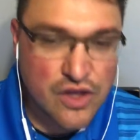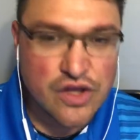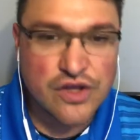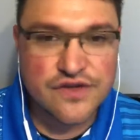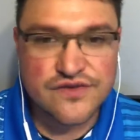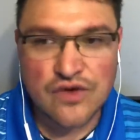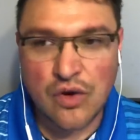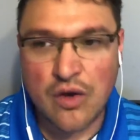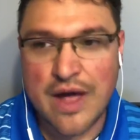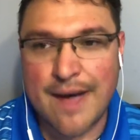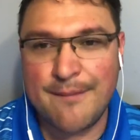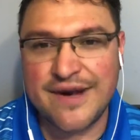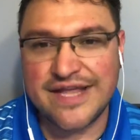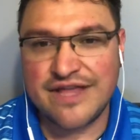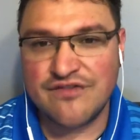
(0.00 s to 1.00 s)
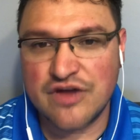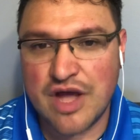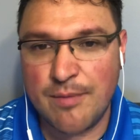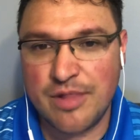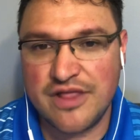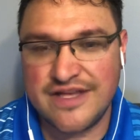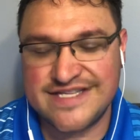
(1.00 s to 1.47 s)
So I'm going to give a
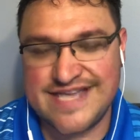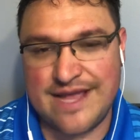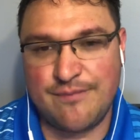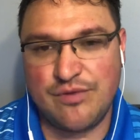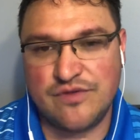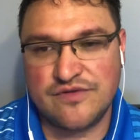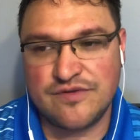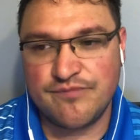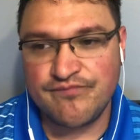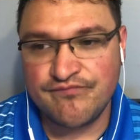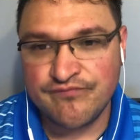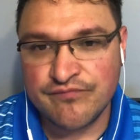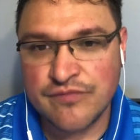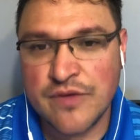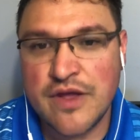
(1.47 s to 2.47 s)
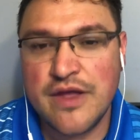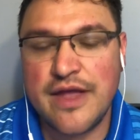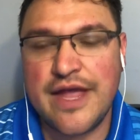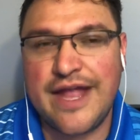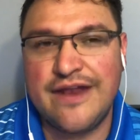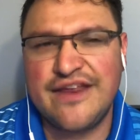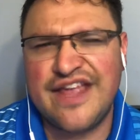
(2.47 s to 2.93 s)
couple examples.
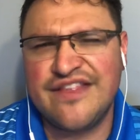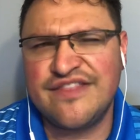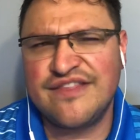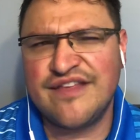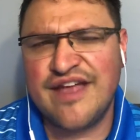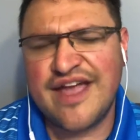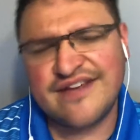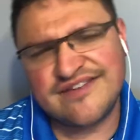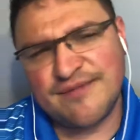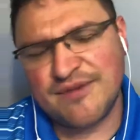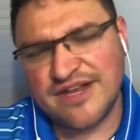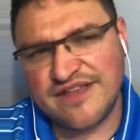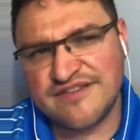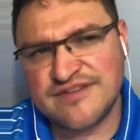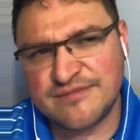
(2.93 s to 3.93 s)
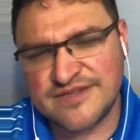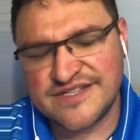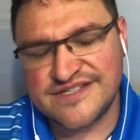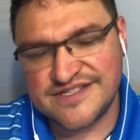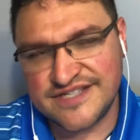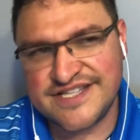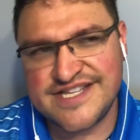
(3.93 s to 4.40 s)
And actually I'm going to give some
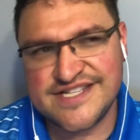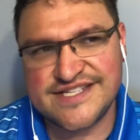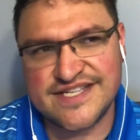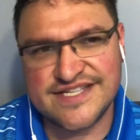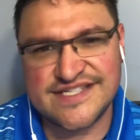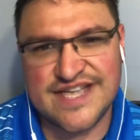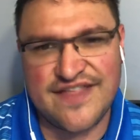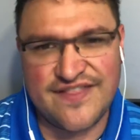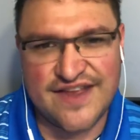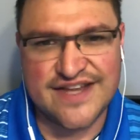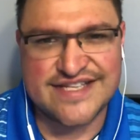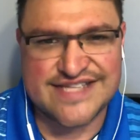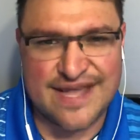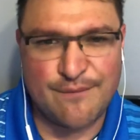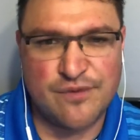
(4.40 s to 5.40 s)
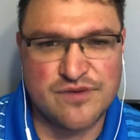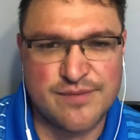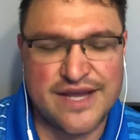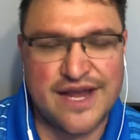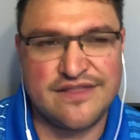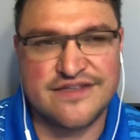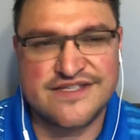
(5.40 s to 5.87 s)
statistics and then examples
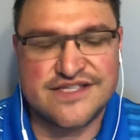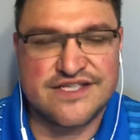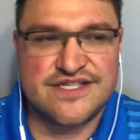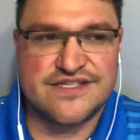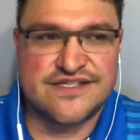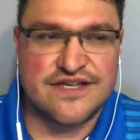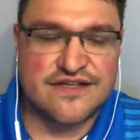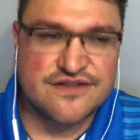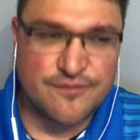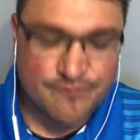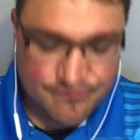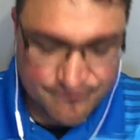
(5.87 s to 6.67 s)
behind the statistics.